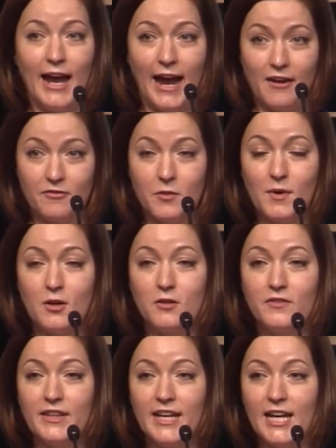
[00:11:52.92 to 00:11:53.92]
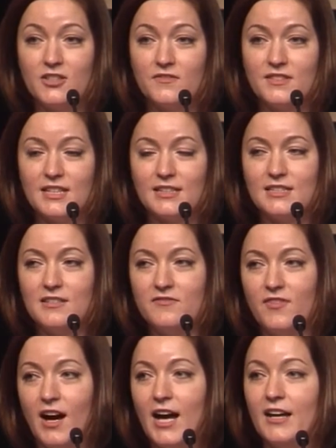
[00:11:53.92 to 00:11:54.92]
Everyone over the age of
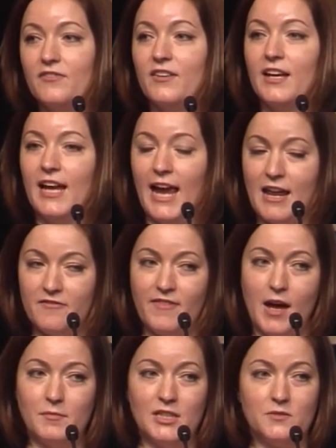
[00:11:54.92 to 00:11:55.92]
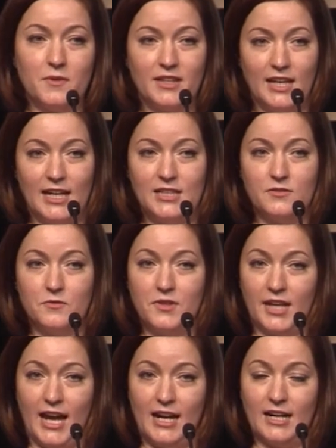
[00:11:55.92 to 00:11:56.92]
65 and families with kids through
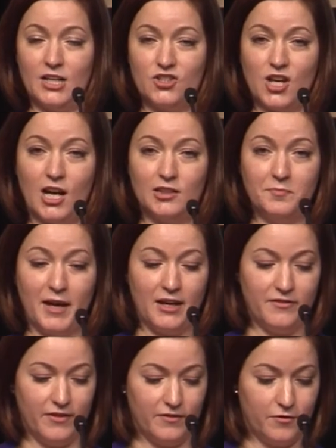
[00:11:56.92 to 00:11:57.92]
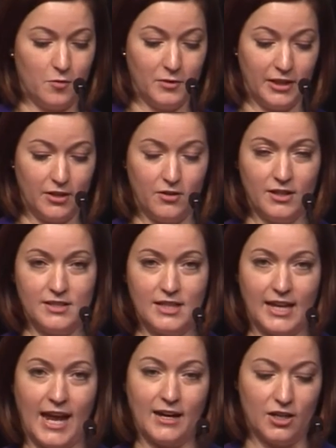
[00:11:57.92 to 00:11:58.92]
the Canada Child Benefit, formerly known as the
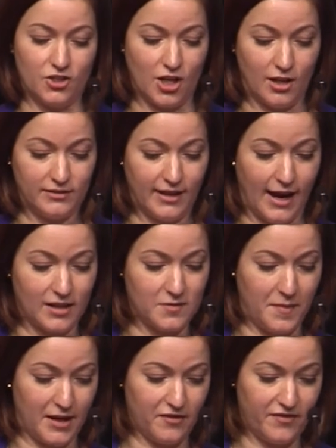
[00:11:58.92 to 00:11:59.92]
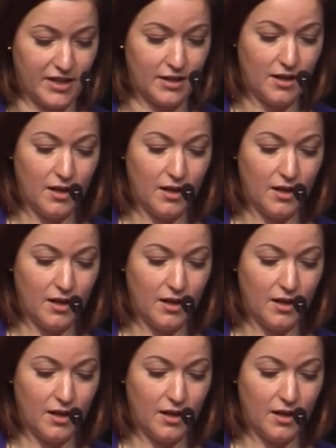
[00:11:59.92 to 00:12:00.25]
Canada Child Tax Benefit.